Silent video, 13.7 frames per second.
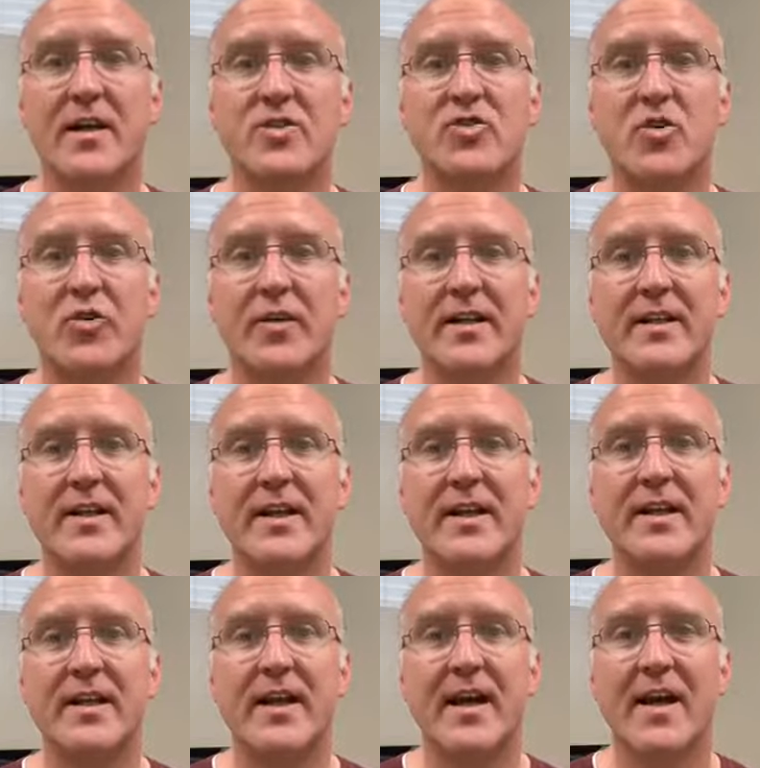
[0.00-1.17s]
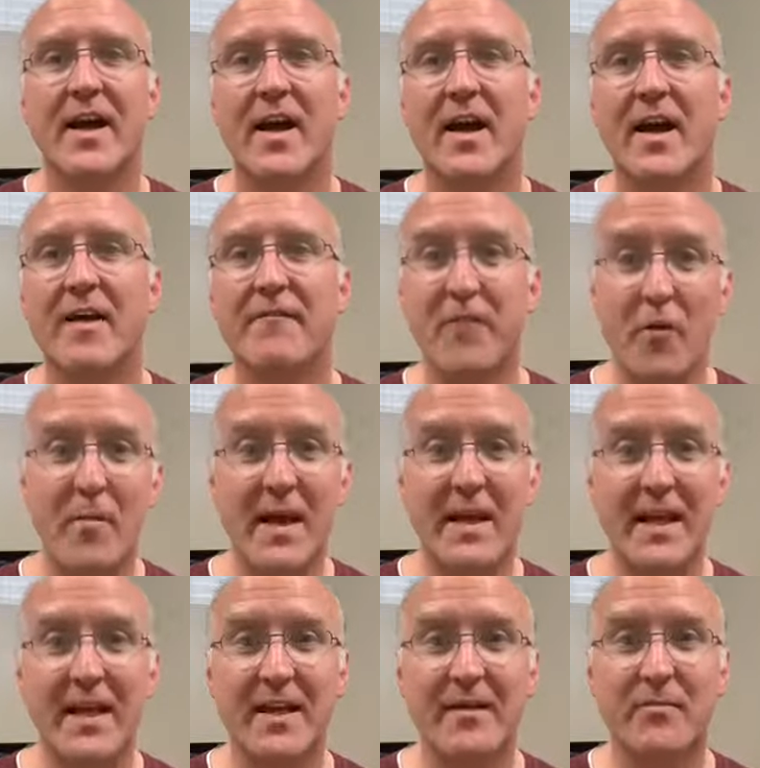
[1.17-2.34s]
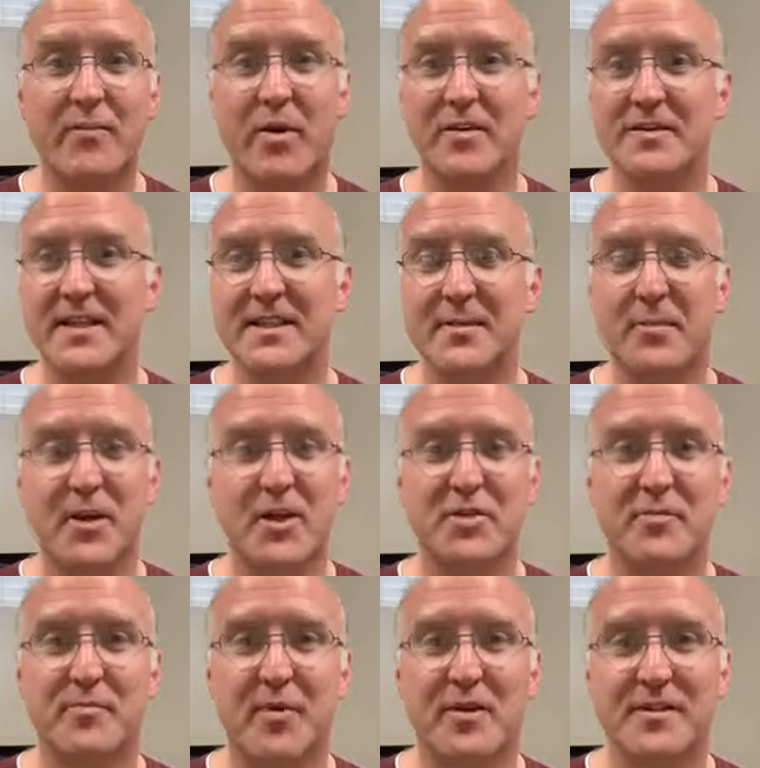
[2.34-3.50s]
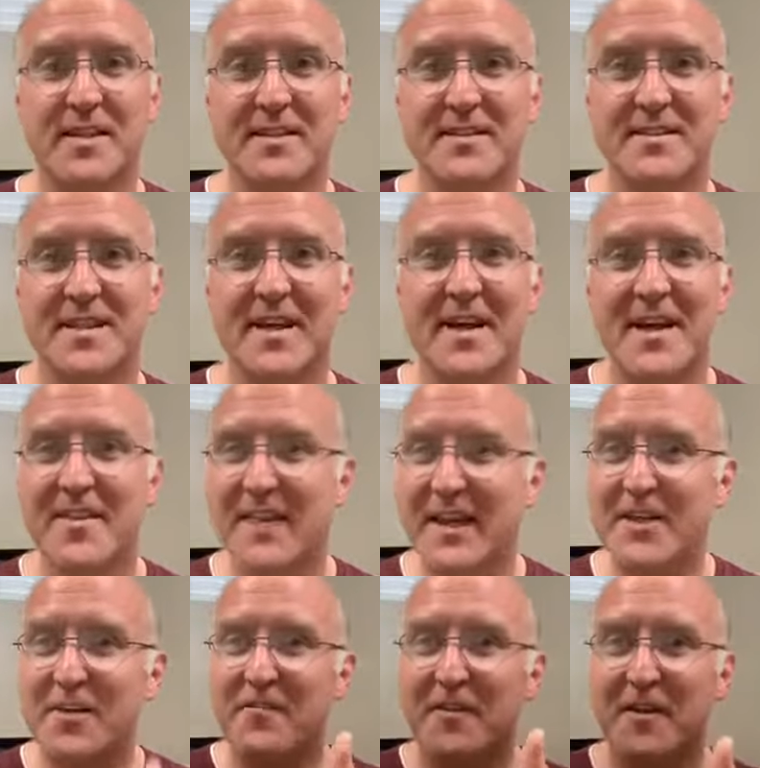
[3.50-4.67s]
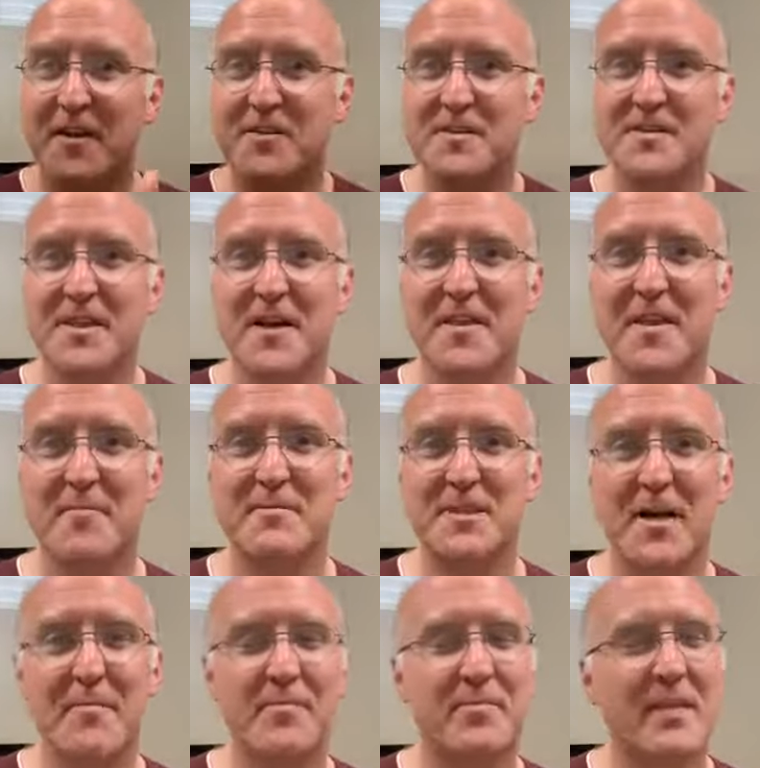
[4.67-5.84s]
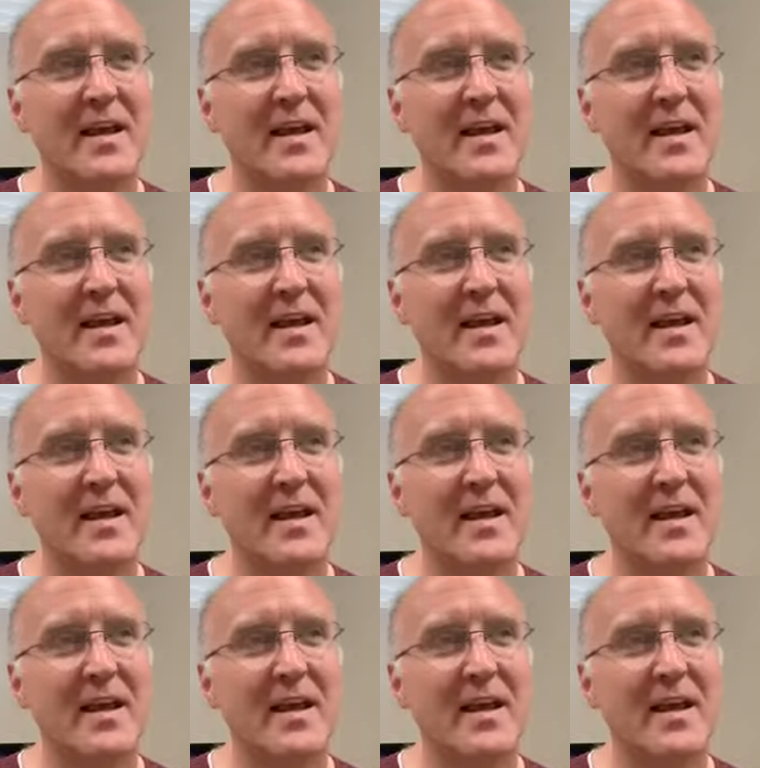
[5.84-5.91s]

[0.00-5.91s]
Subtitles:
during the filmmaking process, the production process. Thank you for those thumbs up.